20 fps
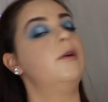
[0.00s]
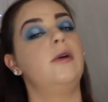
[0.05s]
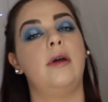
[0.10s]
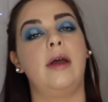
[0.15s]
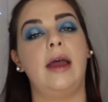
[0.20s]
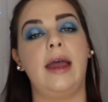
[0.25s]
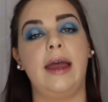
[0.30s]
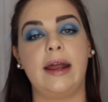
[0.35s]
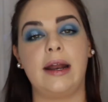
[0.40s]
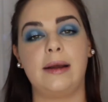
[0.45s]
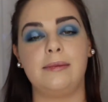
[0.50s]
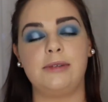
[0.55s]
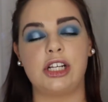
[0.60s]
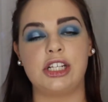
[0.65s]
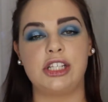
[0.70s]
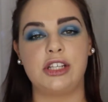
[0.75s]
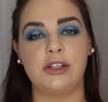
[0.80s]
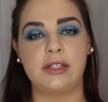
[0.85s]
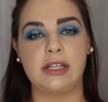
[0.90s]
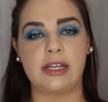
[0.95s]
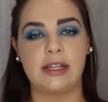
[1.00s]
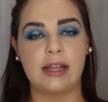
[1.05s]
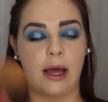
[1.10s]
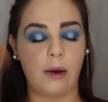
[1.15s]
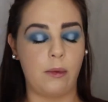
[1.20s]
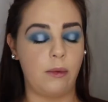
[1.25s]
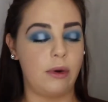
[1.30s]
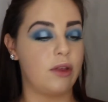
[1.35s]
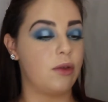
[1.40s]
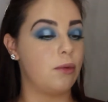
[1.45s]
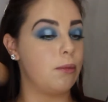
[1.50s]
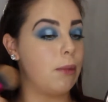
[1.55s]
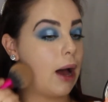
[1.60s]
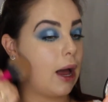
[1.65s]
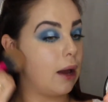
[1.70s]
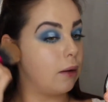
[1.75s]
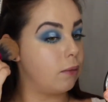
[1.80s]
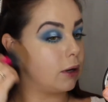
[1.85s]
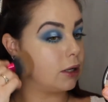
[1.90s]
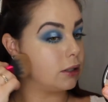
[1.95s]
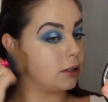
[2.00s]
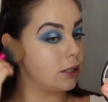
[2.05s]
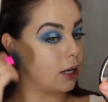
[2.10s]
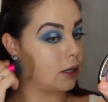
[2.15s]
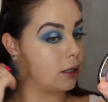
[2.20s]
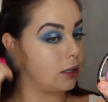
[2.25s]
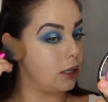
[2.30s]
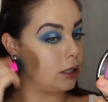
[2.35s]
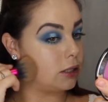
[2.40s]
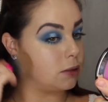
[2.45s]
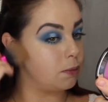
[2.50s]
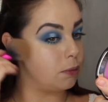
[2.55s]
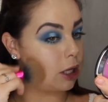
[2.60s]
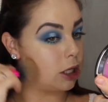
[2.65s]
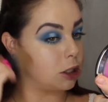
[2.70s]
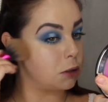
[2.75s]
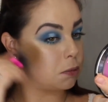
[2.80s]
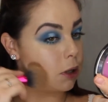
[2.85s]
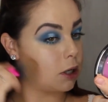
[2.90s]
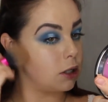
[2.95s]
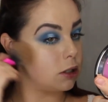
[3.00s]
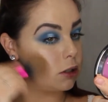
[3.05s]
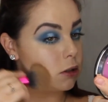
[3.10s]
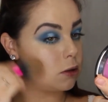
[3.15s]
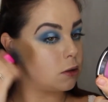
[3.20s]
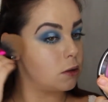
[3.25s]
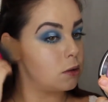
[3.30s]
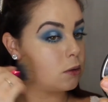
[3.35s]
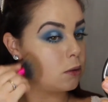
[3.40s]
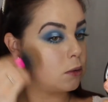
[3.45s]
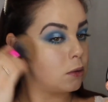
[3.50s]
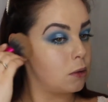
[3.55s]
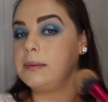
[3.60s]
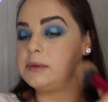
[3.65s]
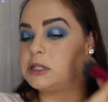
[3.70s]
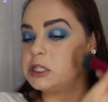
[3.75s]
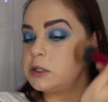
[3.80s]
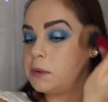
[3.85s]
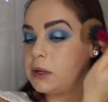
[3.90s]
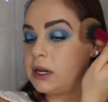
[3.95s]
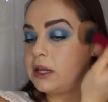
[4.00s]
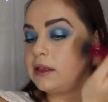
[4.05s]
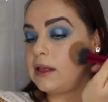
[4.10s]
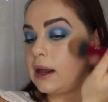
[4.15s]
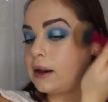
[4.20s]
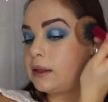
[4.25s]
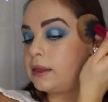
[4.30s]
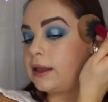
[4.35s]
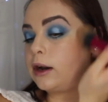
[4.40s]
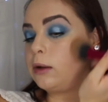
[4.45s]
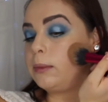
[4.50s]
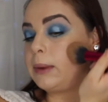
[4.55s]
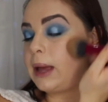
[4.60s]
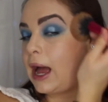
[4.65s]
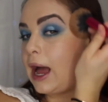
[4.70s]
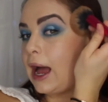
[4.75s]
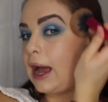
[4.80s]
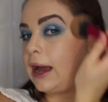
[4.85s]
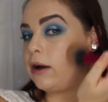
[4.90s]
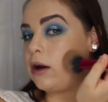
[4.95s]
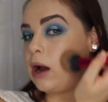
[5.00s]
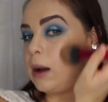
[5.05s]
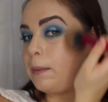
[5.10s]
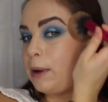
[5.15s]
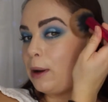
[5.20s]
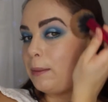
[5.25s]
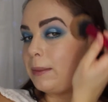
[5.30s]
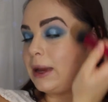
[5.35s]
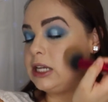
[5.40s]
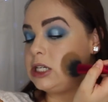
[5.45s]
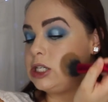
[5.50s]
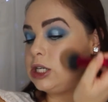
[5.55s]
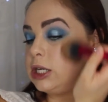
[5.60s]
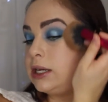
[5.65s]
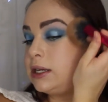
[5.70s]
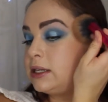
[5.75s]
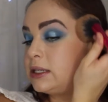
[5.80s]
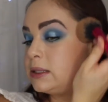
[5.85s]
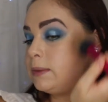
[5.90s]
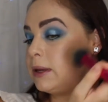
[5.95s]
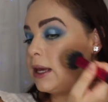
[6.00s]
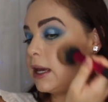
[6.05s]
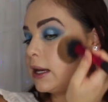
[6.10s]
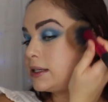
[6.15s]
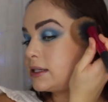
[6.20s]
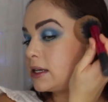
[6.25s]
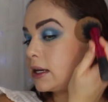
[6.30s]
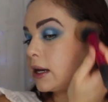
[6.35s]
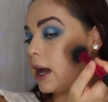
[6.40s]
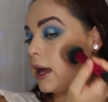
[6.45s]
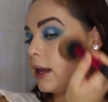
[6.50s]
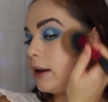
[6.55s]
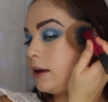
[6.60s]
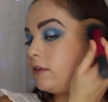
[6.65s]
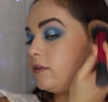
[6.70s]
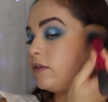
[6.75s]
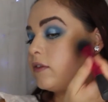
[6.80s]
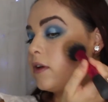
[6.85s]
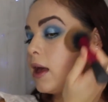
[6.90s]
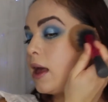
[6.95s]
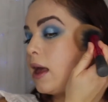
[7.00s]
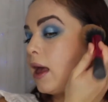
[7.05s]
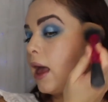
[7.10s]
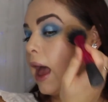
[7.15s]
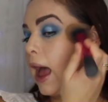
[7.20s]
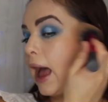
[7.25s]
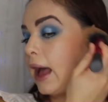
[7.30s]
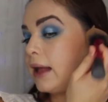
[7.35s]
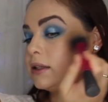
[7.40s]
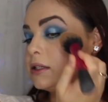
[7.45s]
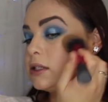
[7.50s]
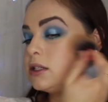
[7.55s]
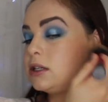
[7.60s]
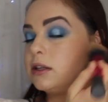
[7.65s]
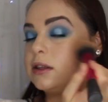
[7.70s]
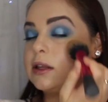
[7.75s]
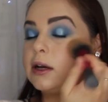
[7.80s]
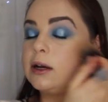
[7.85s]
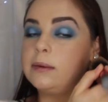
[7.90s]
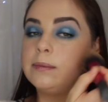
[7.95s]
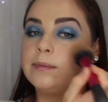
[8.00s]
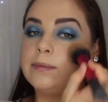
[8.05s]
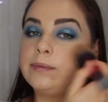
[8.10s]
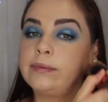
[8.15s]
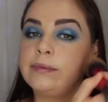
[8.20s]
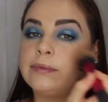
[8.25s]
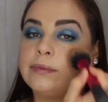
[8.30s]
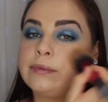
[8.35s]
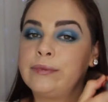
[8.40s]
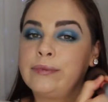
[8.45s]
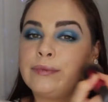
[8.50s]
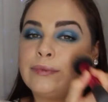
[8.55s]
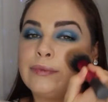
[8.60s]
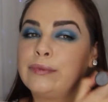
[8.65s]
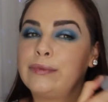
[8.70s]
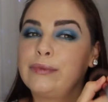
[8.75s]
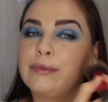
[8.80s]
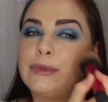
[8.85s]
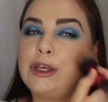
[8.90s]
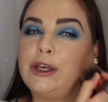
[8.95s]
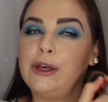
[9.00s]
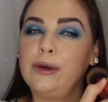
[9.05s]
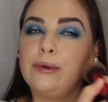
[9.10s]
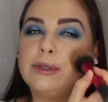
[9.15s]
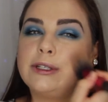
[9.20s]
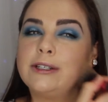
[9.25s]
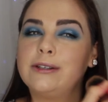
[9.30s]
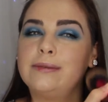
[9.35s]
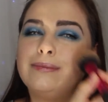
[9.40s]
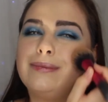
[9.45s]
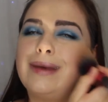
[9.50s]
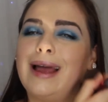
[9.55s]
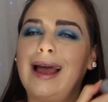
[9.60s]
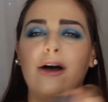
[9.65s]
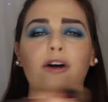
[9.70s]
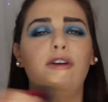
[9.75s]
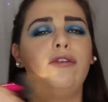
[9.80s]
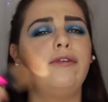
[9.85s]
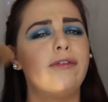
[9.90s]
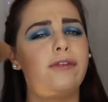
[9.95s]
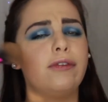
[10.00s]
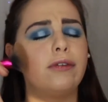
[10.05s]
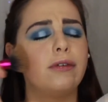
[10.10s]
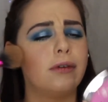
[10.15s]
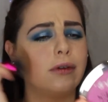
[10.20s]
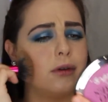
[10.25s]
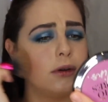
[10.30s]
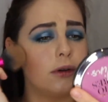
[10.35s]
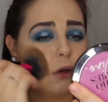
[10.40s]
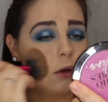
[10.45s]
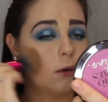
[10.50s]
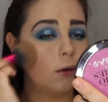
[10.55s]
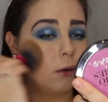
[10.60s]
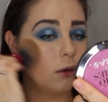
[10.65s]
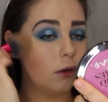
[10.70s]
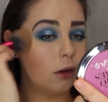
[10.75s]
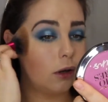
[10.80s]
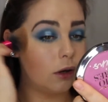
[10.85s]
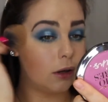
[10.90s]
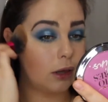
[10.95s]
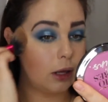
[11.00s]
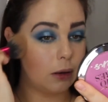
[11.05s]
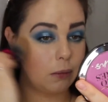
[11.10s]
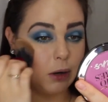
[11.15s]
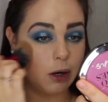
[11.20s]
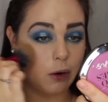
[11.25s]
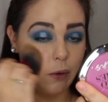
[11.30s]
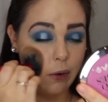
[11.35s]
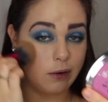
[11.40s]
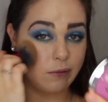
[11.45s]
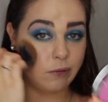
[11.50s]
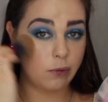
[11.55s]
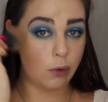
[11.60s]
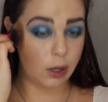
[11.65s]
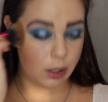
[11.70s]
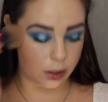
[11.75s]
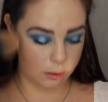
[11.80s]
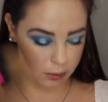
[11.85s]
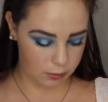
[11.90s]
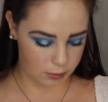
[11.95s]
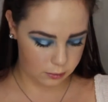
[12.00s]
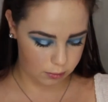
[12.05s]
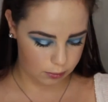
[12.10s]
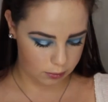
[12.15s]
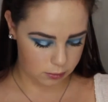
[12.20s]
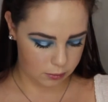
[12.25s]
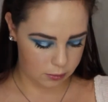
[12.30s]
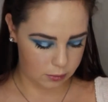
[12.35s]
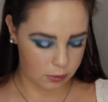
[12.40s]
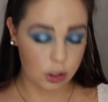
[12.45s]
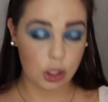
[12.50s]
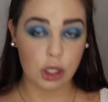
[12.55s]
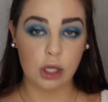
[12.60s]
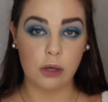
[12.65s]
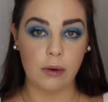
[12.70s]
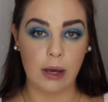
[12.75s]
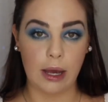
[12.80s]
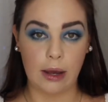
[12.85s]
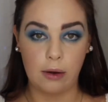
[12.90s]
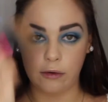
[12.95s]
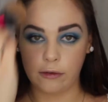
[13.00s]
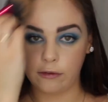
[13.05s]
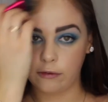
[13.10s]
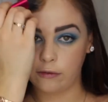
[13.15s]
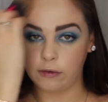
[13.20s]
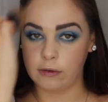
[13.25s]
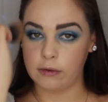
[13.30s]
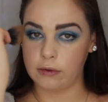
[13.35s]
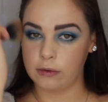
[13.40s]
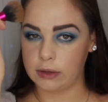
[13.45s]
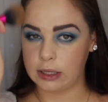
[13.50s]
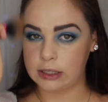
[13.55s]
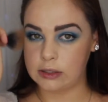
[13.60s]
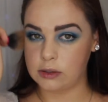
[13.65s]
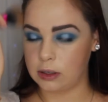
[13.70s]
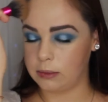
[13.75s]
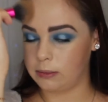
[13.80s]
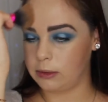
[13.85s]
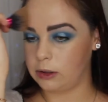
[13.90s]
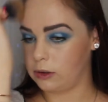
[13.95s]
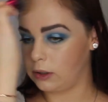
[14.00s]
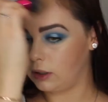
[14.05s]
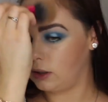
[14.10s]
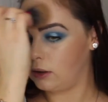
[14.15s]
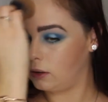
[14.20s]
And I'm just using that with my Real Techniques blush brush. I'm just putting that a little bit higher up on my cheeks because it kind of adds to the cute elf look that we're going for. Cute elf. That's what I'm doing.